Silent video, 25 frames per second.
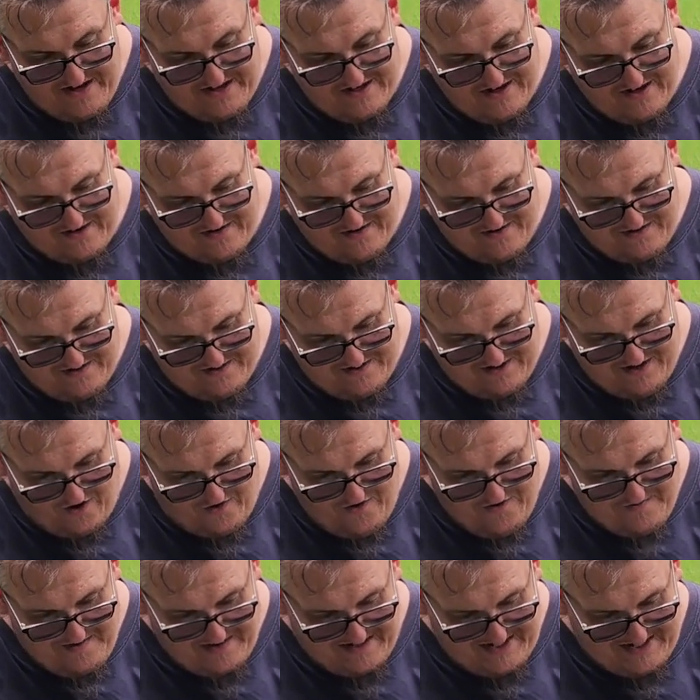these are
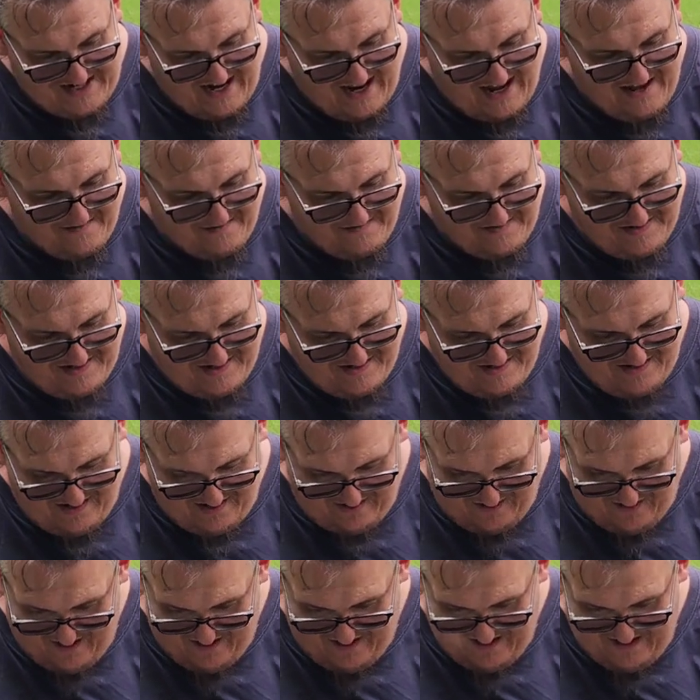tournament stamps, a
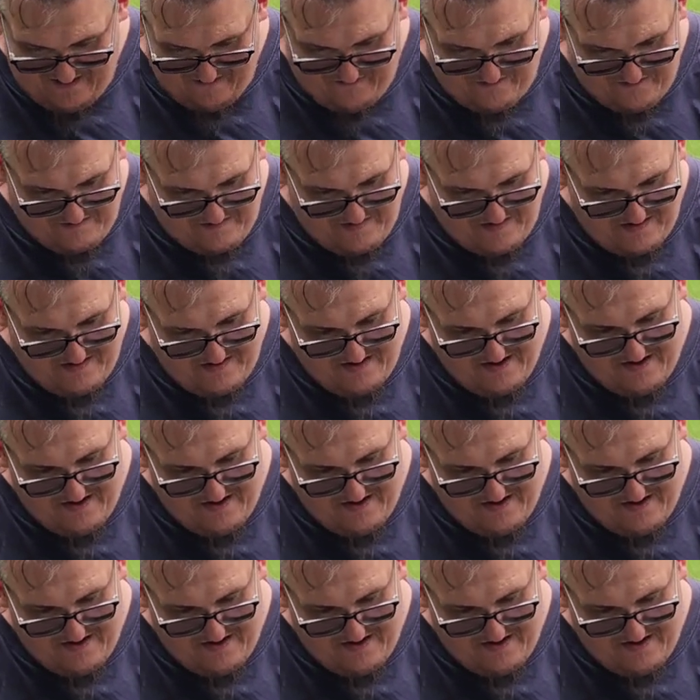lot of them.